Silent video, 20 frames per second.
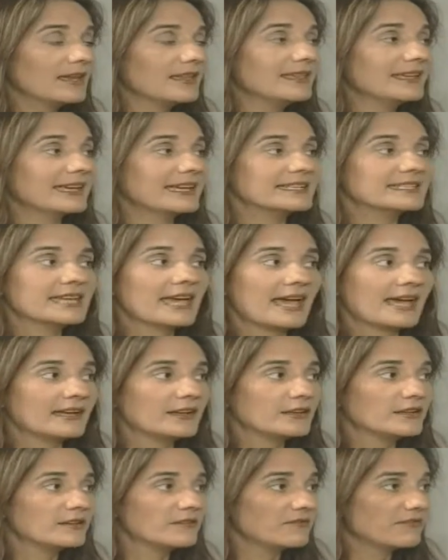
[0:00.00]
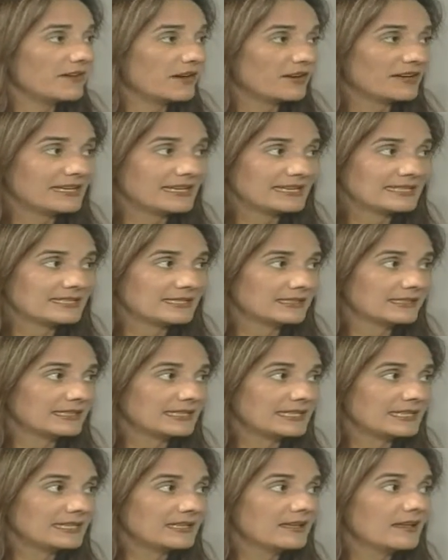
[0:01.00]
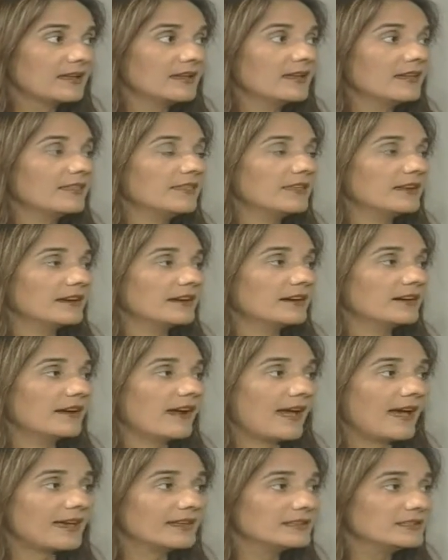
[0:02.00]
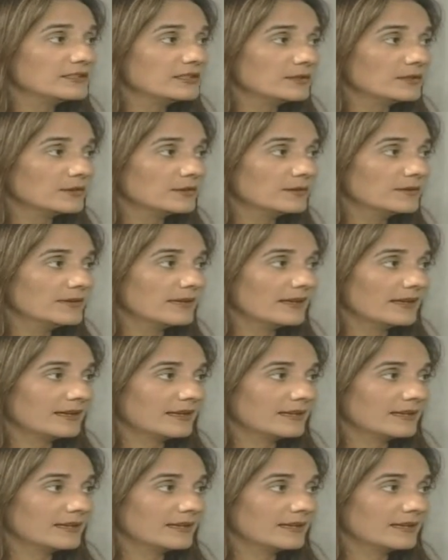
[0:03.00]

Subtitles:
They get tired very easily. Their attitude